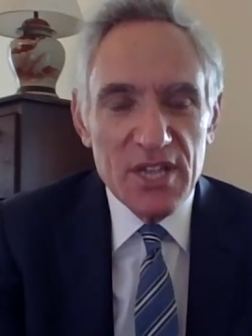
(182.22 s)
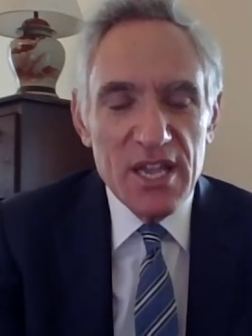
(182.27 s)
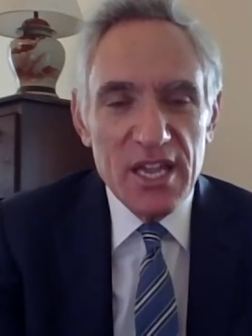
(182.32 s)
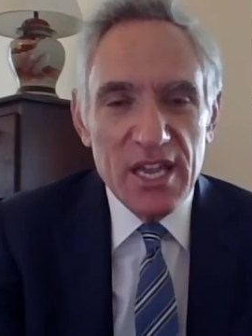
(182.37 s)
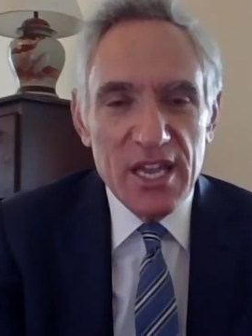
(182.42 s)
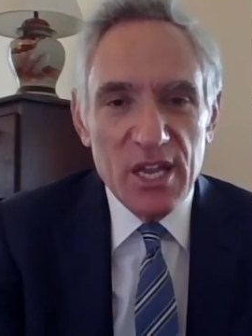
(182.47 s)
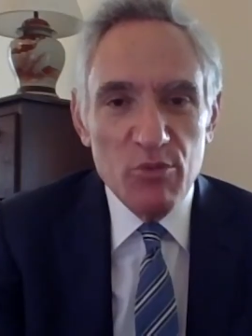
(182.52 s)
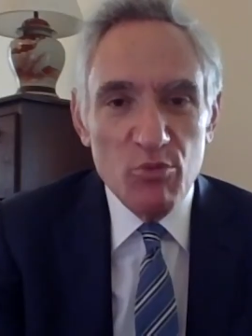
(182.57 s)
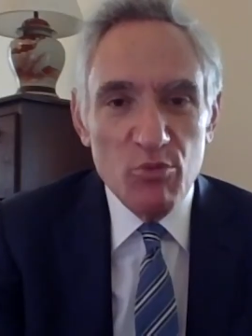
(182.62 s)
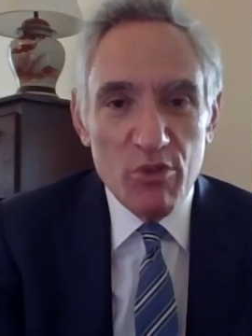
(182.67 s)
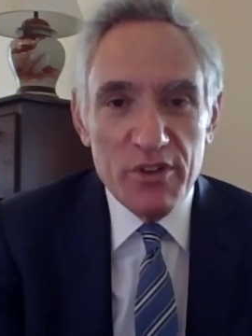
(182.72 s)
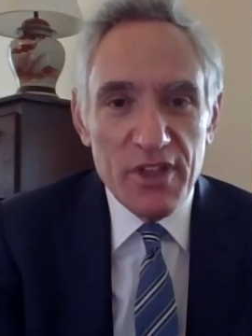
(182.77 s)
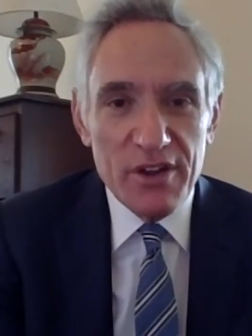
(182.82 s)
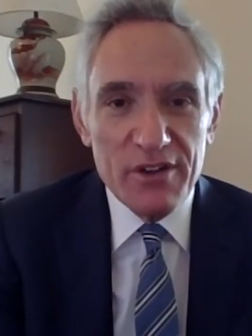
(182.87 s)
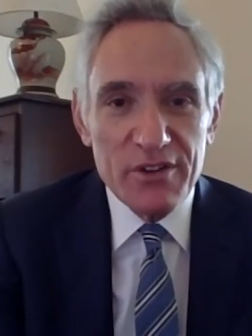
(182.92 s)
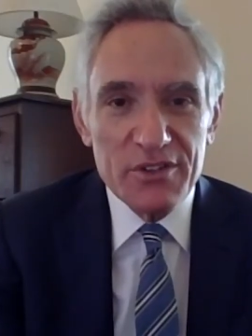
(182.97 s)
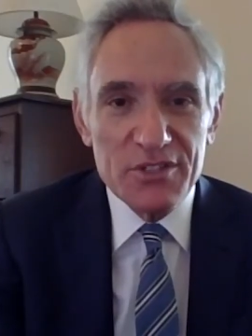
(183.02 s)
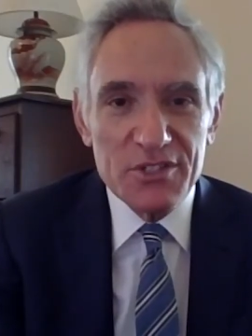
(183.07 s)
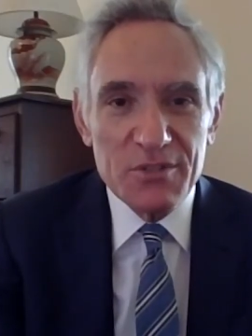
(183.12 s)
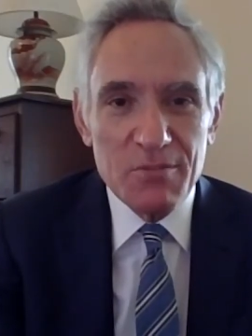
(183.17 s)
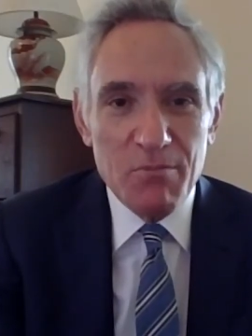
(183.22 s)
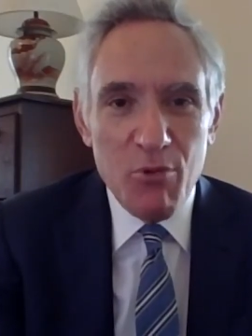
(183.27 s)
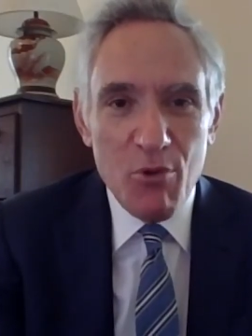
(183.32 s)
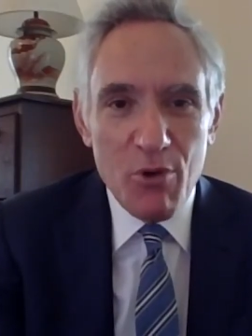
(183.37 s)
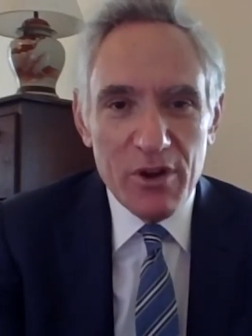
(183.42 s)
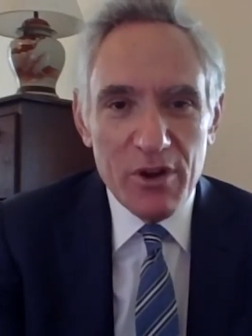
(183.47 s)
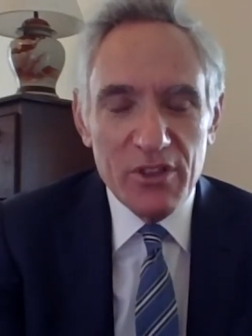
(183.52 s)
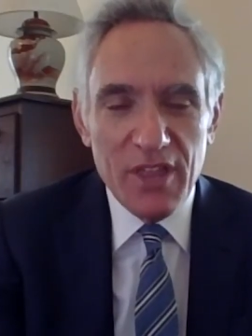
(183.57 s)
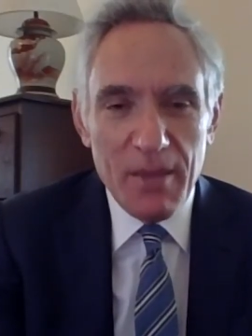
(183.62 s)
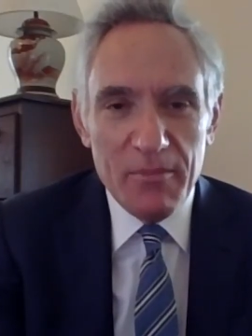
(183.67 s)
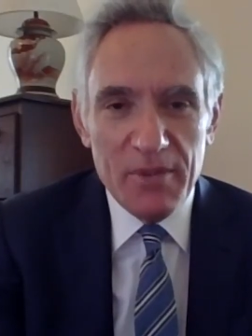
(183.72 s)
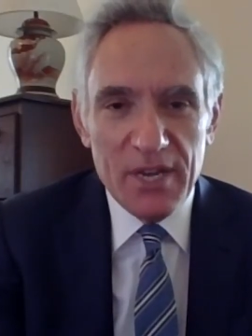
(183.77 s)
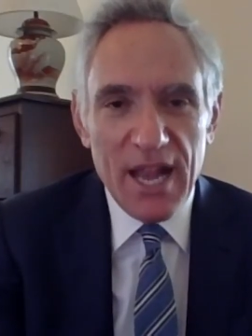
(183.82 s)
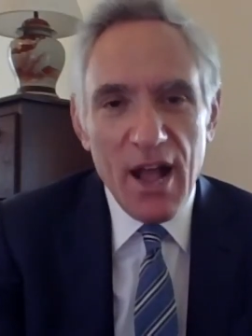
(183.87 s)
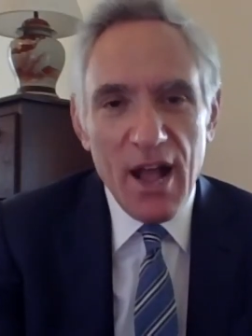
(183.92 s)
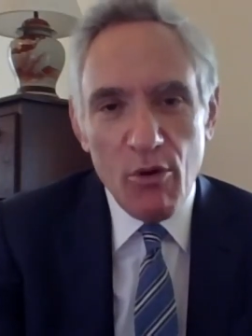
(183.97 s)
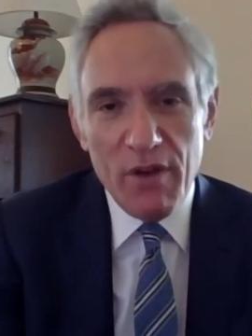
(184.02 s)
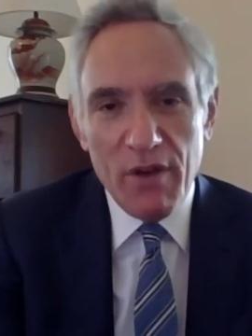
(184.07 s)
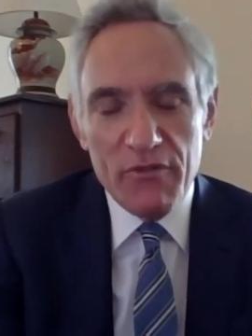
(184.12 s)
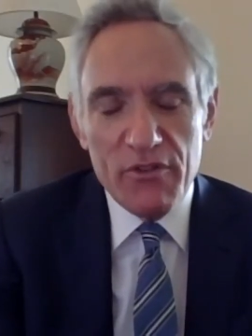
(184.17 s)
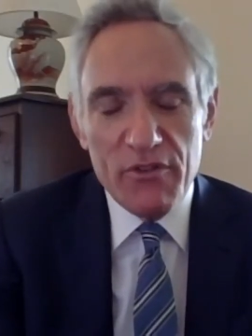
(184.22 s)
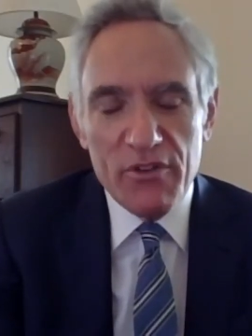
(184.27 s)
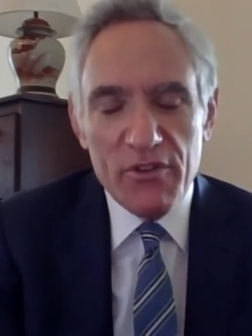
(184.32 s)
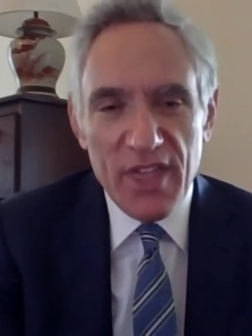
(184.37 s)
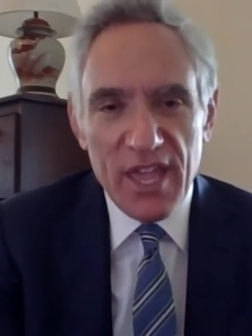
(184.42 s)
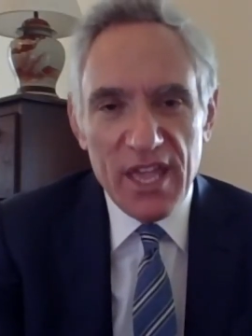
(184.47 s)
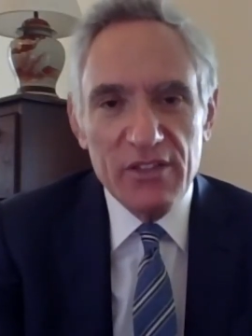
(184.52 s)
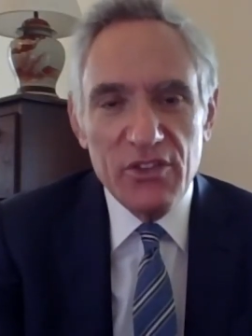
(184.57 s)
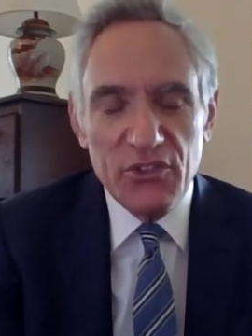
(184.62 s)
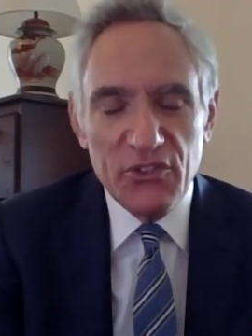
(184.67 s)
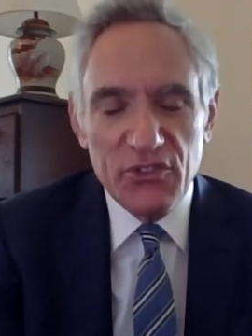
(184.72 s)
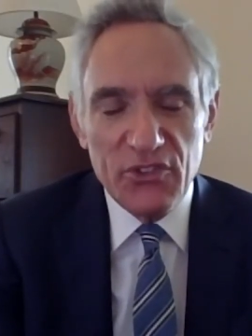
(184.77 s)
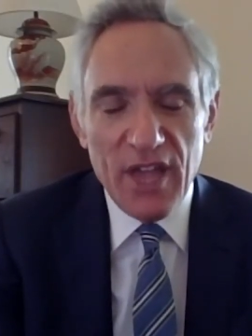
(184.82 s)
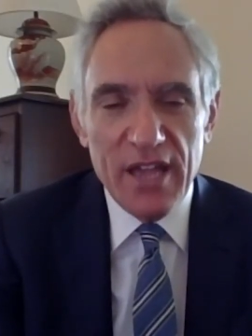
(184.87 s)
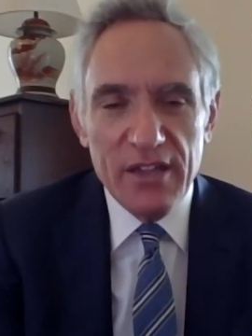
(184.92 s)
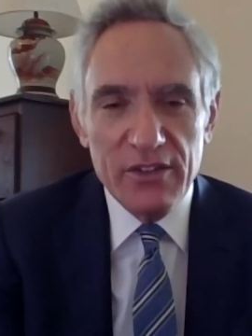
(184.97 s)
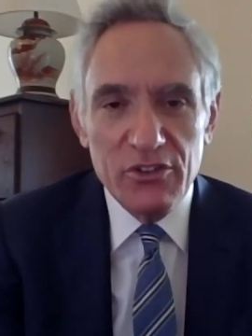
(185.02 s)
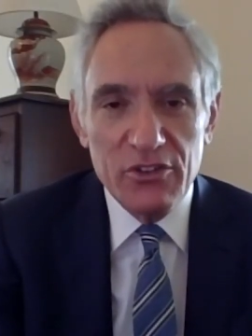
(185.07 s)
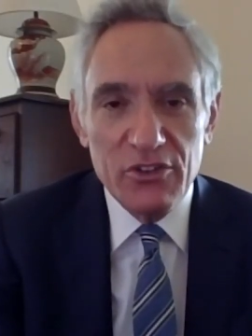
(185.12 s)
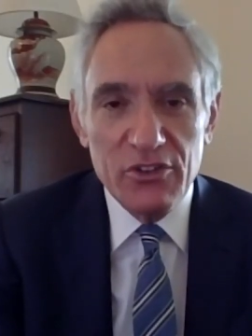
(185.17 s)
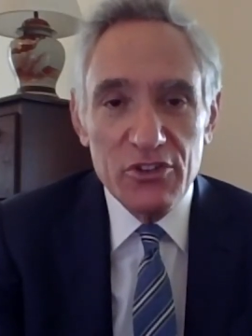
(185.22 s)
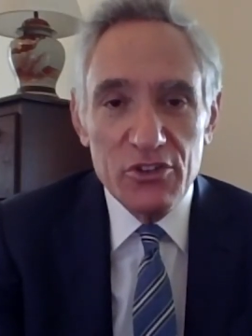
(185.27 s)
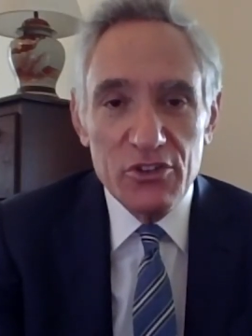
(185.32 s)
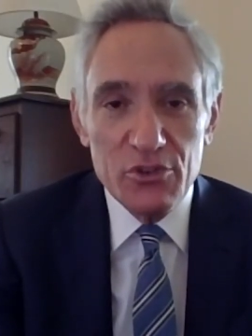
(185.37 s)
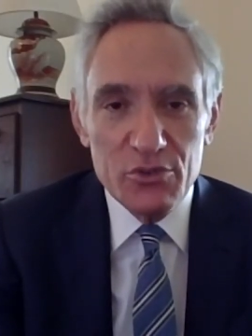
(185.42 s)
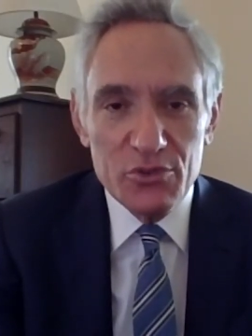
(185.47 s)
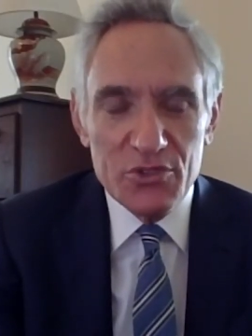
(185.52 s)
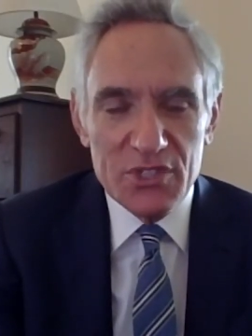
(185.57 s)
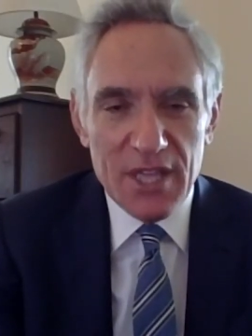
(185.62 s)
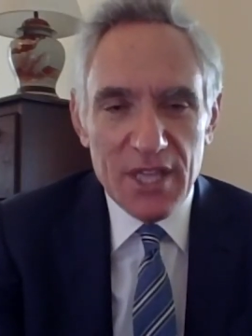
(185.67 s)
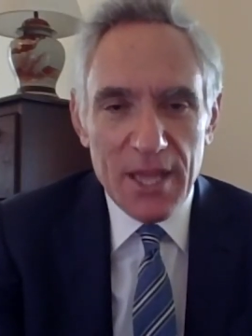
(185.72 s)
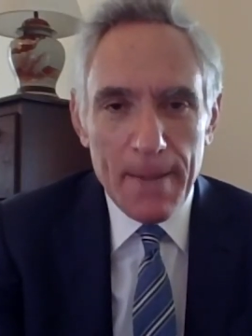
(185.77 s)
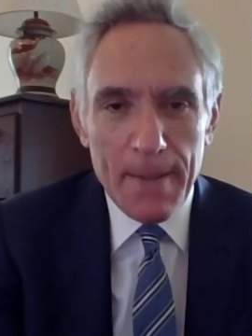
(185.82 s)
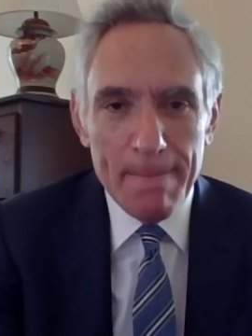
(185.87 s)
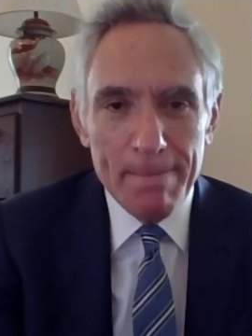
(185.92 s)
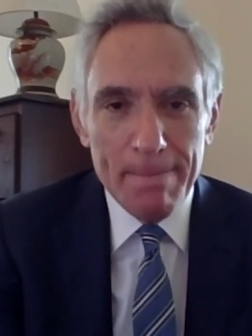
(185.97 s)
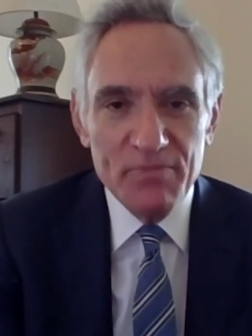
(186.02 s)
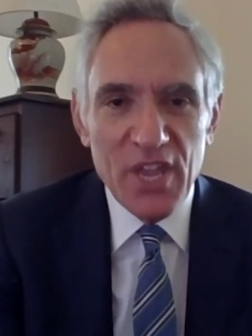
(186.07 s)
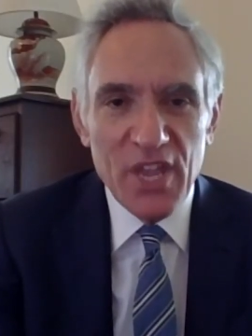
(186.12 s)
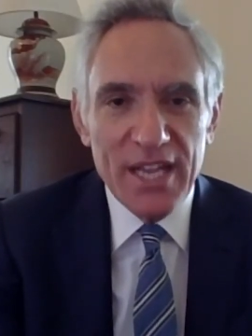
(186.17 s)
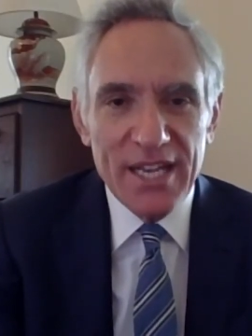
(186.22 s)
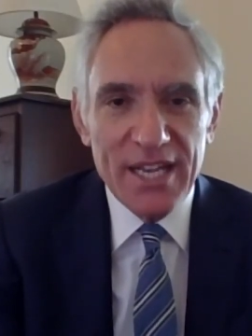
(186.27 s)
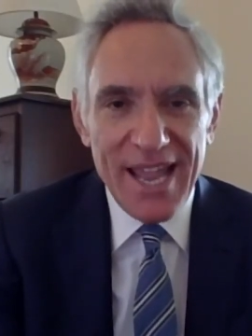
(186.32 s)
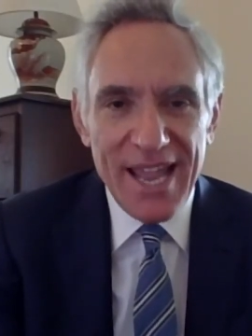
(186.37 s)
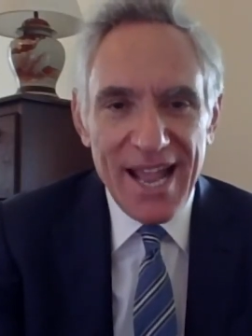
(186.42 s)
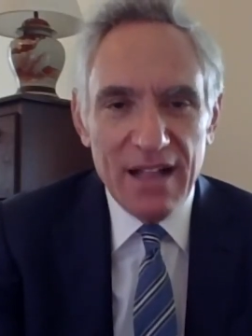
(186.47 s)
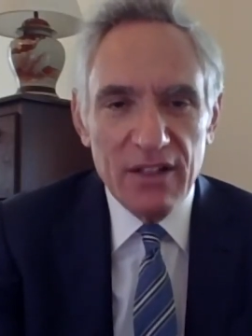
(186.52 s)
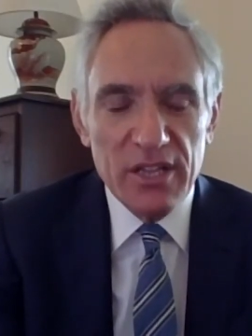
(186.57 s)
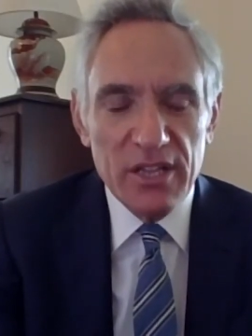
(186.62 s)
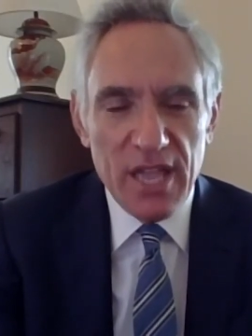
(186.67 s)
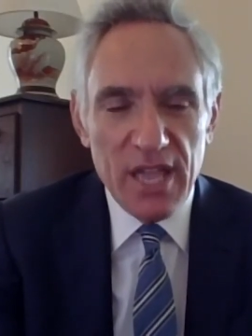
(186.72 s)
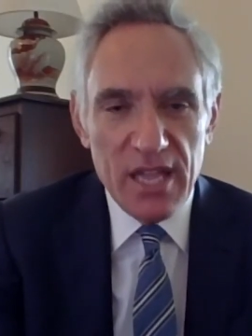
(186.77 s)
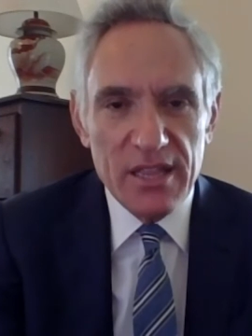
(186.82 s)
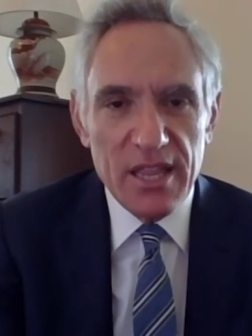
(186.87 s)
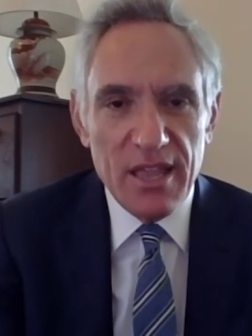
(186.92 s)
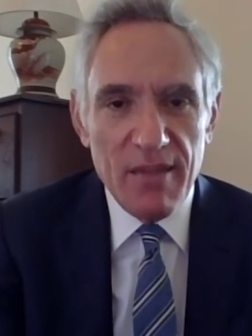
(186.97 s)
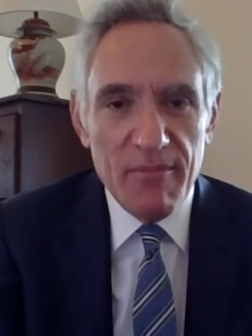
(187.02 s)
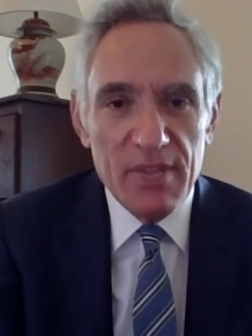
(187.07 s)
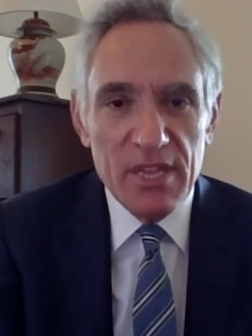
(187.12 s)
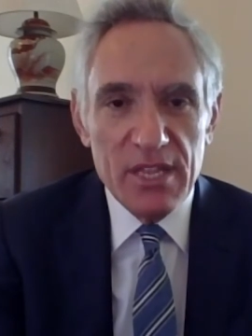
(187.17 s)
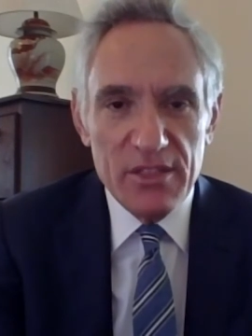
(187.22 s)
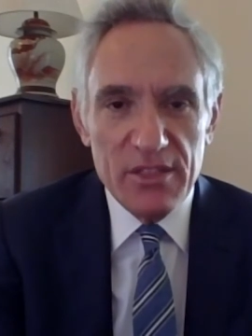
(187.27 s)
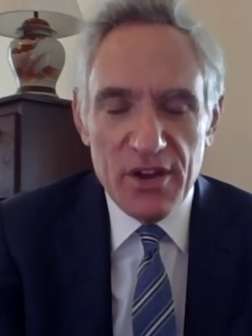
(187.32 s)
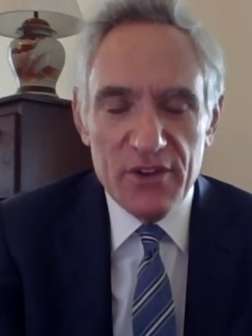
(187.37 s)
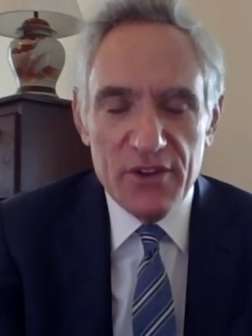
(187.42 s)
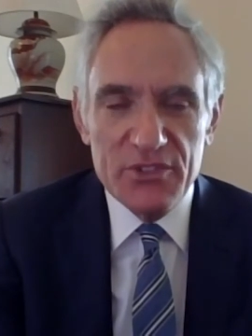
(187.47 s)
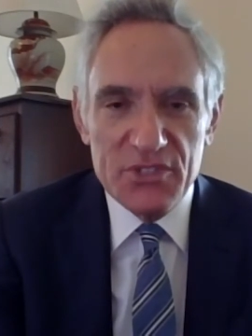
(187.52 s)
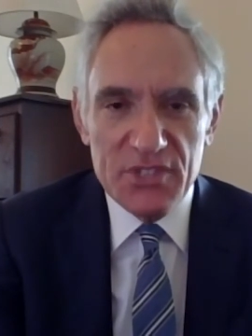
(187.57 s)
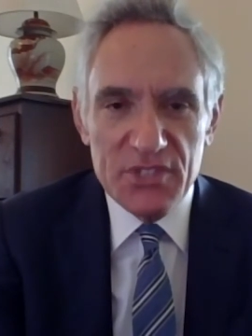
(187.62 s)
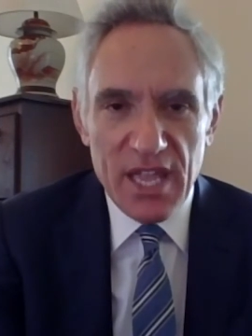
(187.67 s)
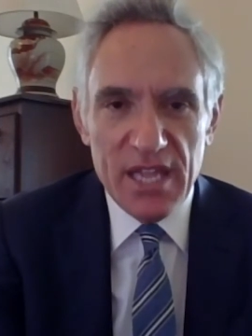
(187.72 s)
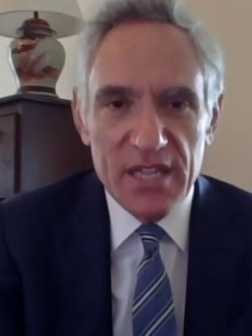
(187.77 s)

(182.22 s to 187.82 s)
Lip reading: and we're there to support them, and however they decide to use them and allocate them in their states,